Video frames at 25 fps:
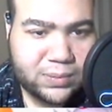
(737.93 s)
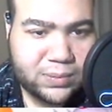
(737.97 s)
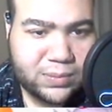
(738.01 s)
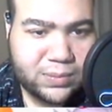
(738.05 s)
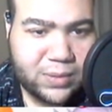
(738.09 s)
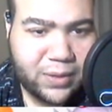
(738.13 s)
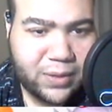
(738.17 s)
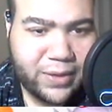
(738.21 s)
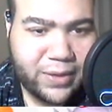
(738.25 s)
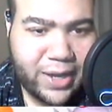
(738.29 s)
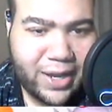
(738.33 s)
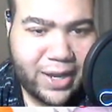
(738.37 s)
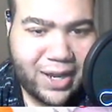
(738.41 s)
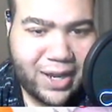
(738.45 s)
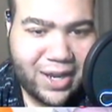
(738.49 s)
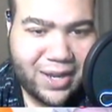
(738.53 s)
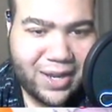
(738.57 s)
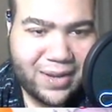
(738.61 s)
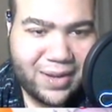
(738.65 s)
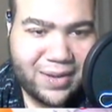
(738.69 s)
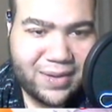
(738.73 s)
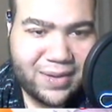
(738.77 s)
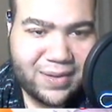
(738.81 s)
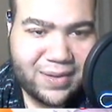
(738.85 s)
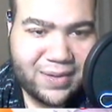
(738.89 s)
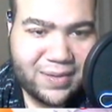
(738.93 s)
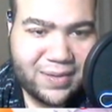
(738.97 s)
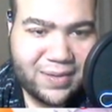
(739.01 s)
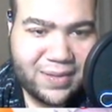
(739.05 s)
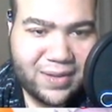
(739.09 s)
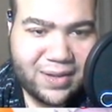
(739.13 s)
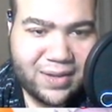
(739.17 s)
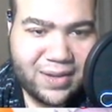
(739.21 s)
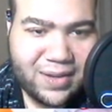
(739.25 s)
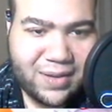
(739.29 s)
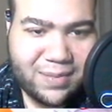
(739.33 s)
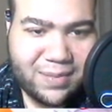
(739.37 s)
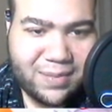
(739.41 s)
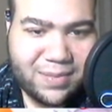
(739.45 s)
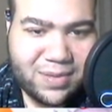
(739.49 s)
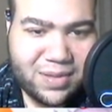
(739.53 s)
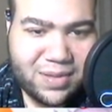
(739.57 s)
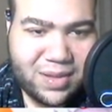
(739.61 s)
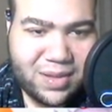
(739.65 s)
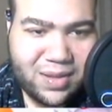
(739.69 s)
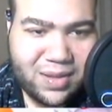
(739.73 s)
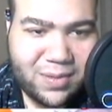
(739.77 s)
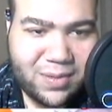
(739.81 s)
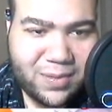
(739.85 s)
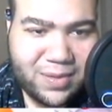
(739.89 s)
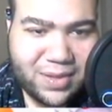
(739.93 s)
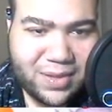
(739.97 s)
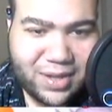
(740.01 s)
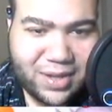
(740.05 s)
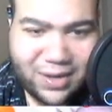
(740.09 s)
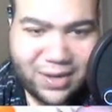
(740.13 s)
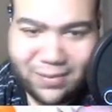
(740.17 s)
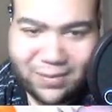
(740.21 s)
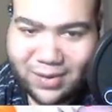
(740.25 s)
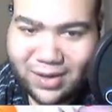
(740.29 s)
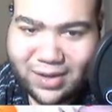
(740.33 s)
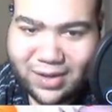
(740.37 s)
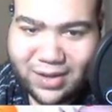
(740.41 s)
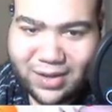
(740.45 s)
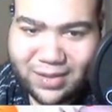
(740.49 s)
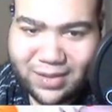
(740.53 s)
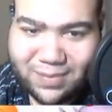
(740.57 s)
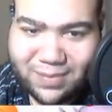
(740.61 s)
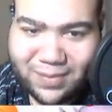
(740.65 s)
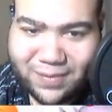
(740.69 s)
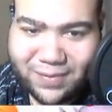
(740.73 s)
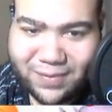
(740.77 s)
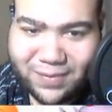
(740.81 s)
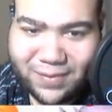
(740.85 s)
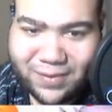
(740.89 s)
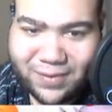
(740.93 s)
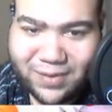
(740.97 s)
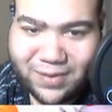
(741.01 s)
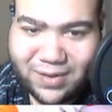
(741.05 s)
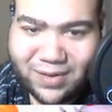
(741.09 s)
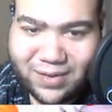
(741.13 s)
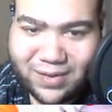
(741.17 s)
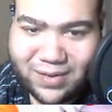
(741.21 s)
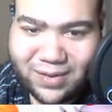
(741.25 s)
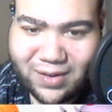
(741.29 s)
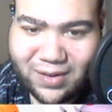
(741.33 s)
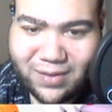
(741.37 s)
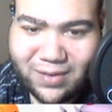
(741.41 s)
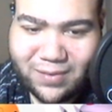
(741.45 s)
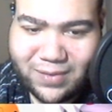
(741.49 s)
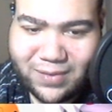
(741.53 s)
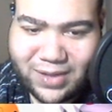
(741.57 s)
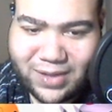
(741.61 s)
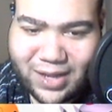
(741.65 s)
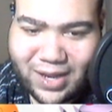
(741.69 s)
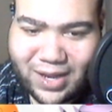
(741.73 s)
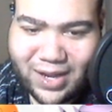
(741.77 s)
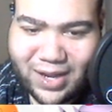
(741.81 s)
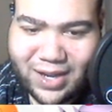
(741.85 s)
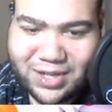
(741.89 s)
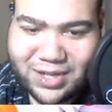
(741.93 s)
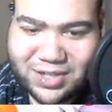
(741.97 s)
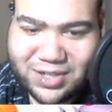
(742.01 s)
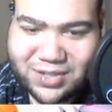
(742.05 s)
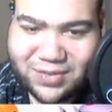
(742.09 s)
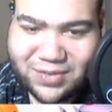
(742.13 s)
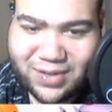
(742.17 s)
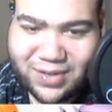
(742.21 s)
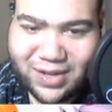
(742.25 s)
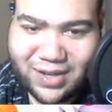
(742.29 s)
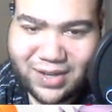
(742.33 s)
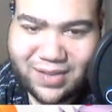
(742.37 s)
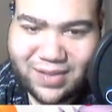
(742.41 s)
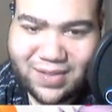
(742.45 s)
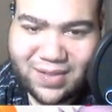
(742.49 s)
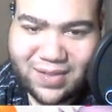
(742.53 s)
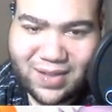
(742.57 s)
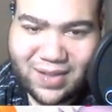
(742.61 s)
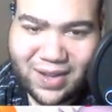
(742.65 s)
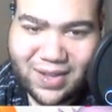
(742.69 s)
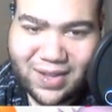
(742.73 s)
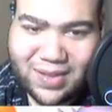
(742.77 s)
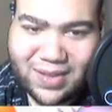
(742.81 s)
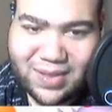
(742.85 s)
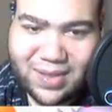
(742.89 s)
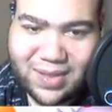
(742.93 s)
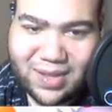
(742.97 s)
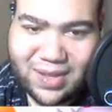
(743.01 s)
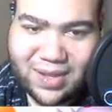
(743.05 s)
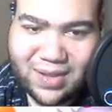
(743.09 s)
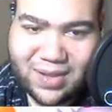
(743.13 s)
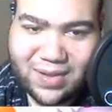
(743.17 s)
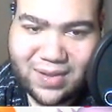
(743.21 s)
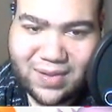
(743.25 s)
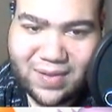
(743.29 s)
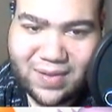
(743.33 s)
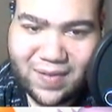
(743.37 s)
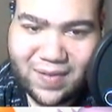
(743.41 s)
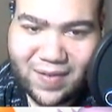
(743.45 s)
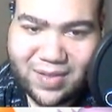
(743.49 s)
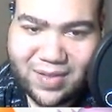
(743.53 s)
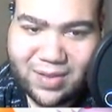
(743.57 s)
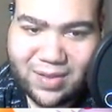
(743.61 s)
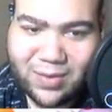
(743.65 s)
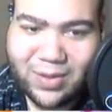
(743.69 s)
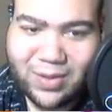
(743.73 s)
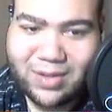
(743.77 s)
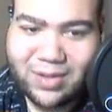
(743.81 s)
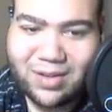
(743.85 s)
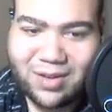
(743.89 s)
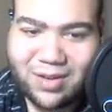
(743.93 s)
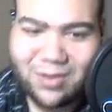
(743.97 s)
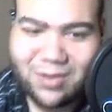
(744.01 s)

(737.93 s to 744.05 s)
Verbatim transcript: Okay, I think I'm seeing ones that I recognized before. Oh, yeah, I just realized. I see... I clicked on